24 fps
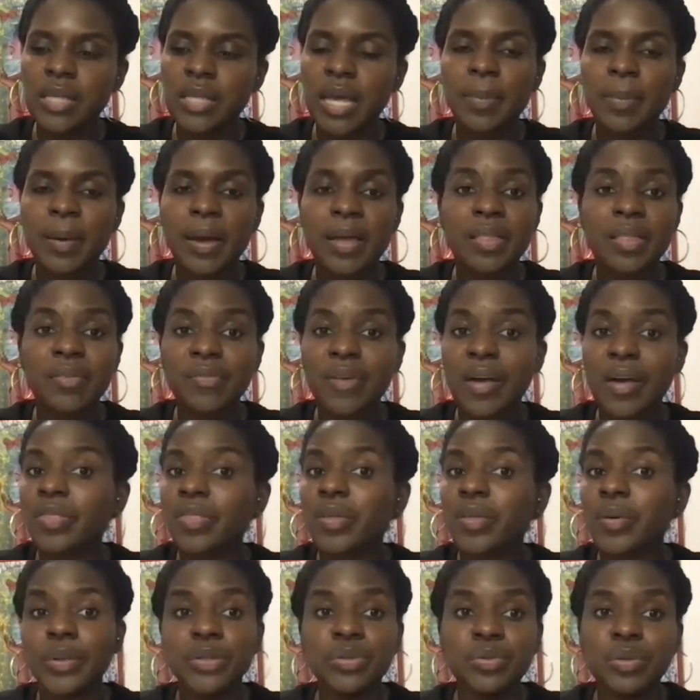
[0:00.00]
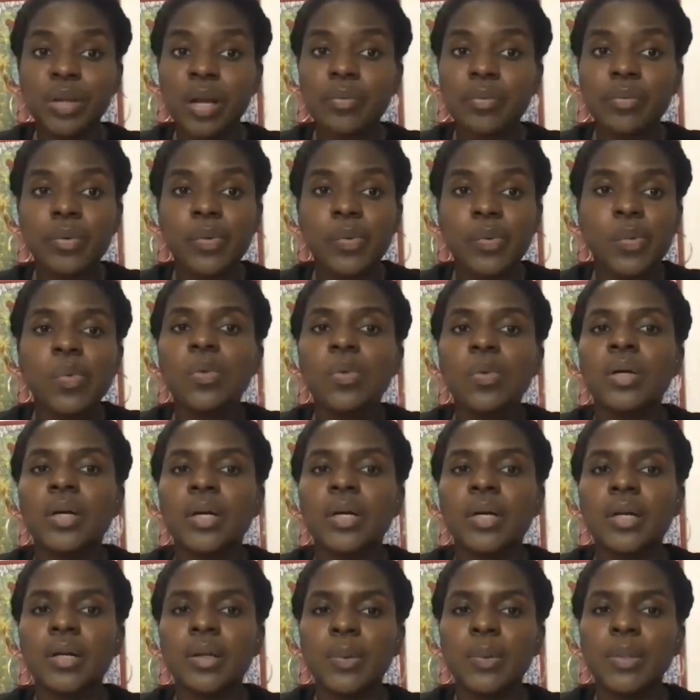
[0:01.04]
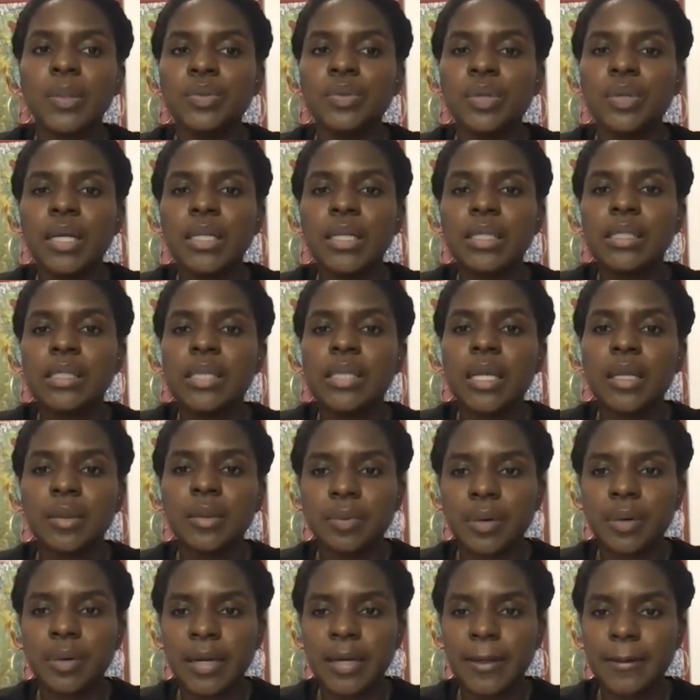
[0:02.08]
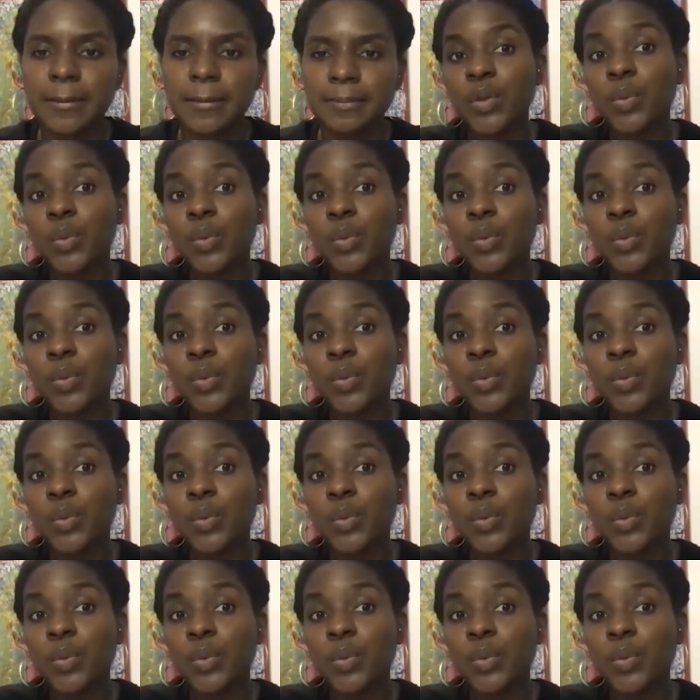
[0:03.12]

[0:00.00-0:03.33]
set by the fact that we do not reward, we do not celebrate.